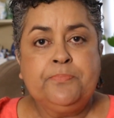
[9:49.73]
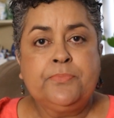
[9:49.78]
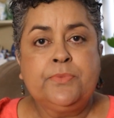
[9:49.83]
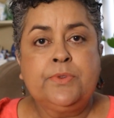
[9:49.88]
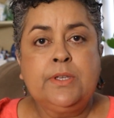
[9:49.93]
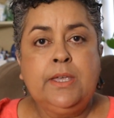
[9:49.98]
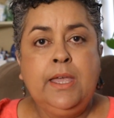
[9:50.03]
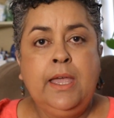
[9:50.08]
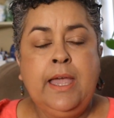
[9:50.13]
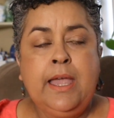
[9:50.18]

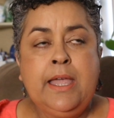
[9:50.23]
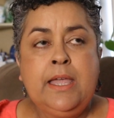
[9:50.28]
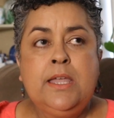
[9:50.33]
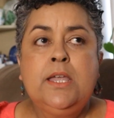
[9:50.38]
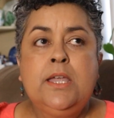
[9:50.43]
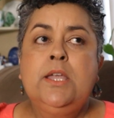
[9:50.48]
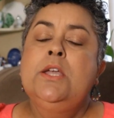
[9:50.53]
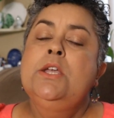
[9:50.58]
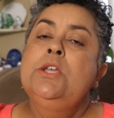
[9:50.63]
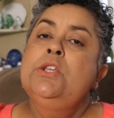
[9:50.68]
Okay,
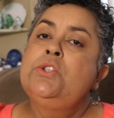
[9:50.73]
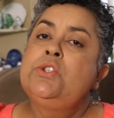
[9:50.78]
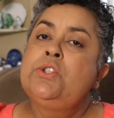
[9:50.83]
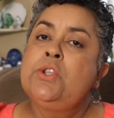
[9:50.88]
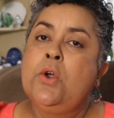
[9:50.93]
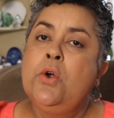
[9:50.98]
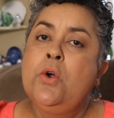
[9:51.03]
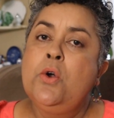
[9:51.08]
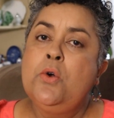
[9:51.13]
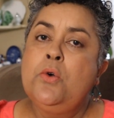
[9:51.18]

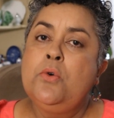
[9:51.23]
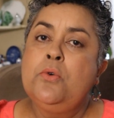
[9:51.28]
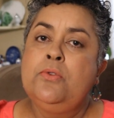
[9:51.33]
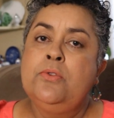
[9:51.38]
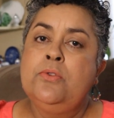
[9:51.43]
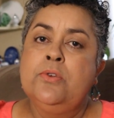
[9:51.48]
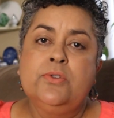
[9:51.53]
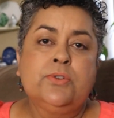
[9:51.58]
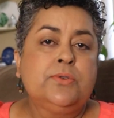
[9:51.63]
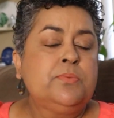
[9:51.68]
so
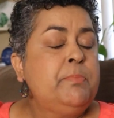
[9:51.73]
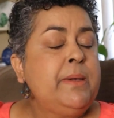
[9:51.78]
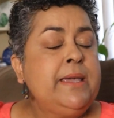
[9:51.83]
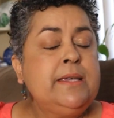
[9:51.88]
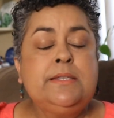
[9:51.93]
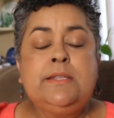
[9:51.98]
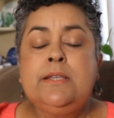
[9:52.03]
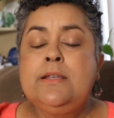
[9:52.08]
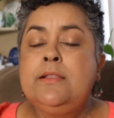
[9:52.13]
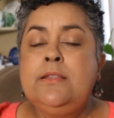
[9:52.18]
there's
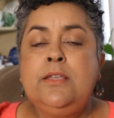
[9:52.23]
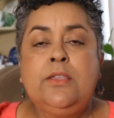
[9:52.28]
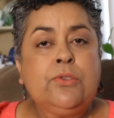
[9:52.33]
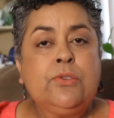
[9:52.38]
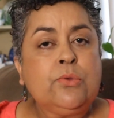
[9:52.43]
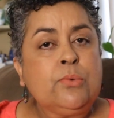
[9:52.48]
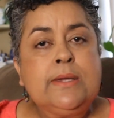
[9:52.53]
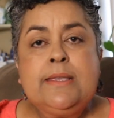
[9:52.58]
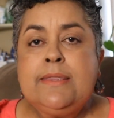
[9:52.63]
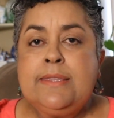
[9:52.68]
basically
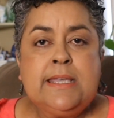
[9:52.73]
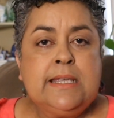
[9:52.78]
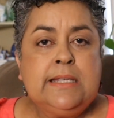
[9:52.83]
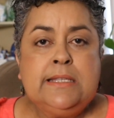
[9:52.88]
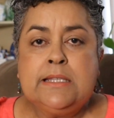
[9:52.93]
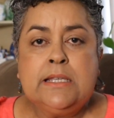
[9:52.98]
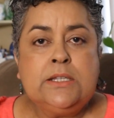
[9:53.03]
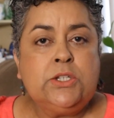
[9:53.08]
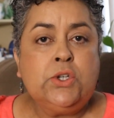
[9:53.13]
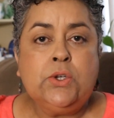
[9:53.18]
three
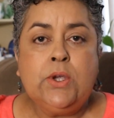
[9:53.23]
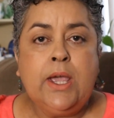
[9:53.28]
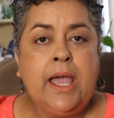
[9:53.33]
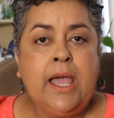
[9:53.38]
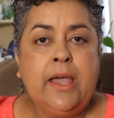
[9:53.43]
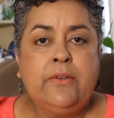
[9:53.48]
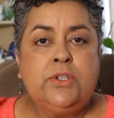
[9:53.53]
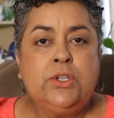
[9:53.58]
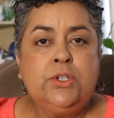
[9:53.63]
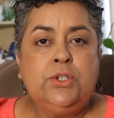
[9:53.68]
things that you
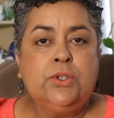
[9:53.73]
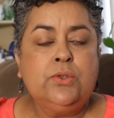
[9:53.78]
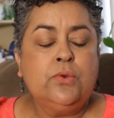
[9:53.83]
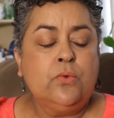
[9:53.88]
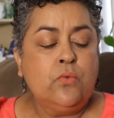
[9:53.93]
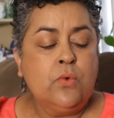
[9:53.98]
have to do.